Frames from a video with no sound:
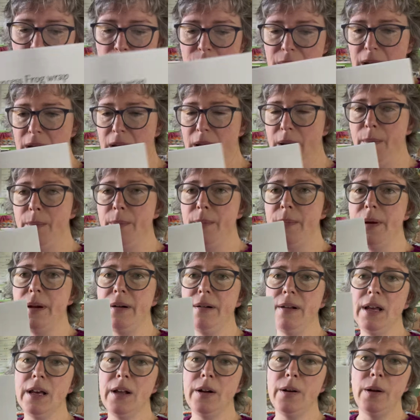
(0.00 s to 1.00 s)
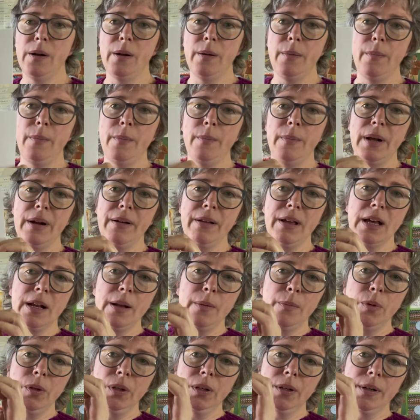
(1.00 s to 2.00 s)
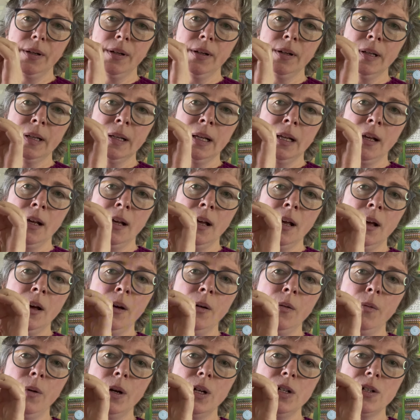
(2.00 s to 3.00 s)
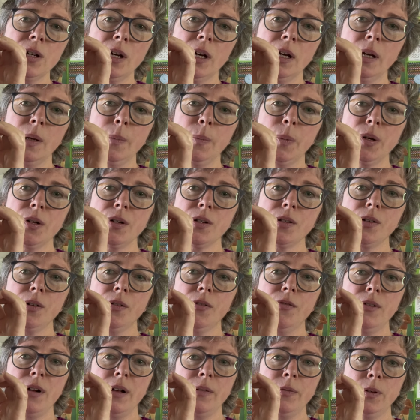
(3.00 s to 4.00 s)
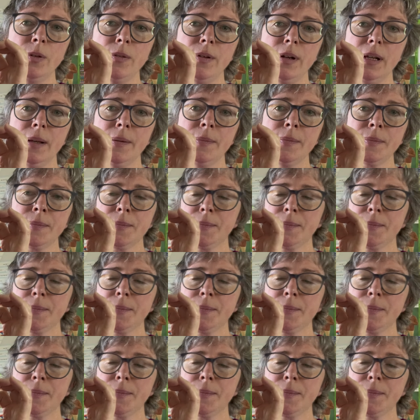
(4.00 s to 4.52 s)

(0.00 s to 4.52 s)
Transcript: by Mariana Müller, which I purchased on Ravelry